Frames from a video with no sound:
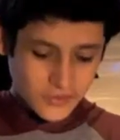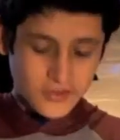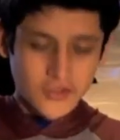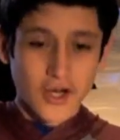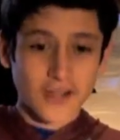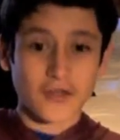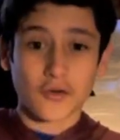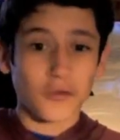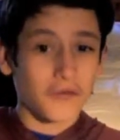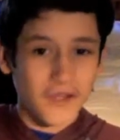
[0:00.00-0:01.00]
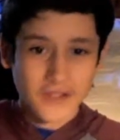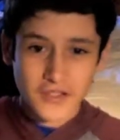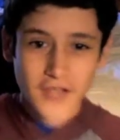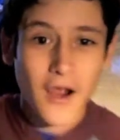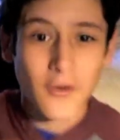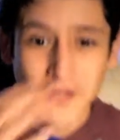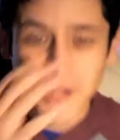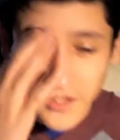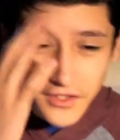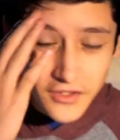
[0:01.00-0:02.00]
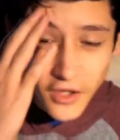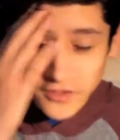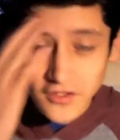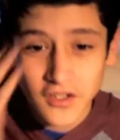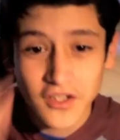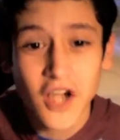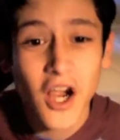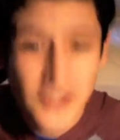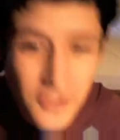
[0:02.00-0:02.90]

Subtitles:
tries to go to Avengers Tower to talk to Natasha